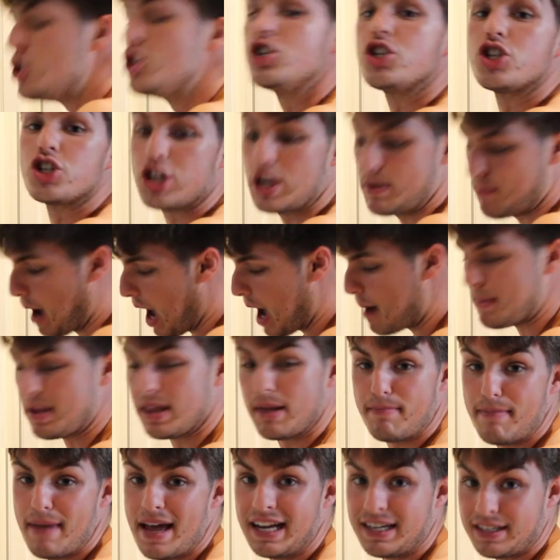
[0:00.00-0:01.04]
she bought me
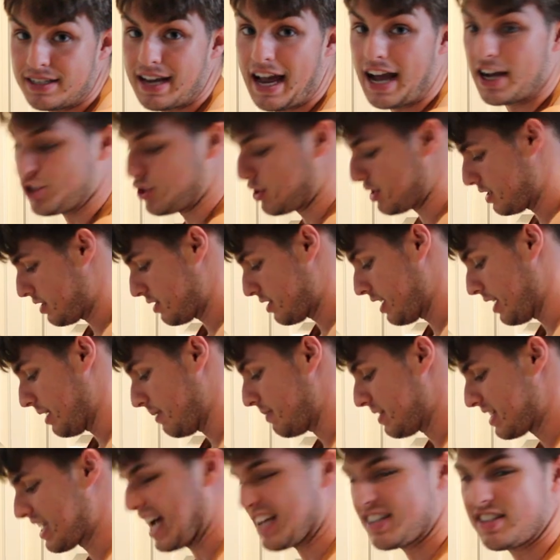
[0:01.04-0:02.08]
the mint, as you can see.
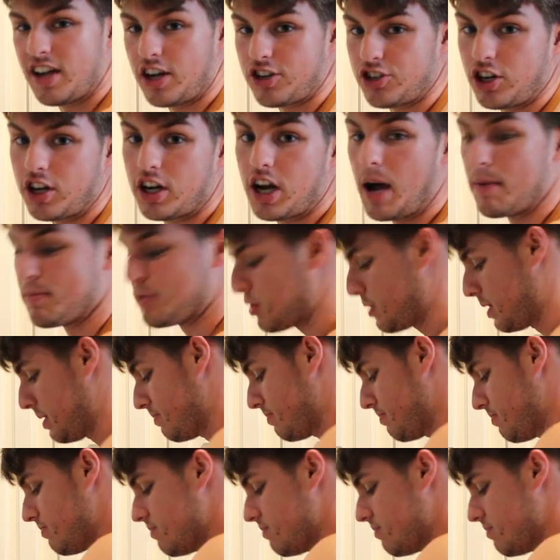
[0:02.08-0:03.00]
It's got suction cups so it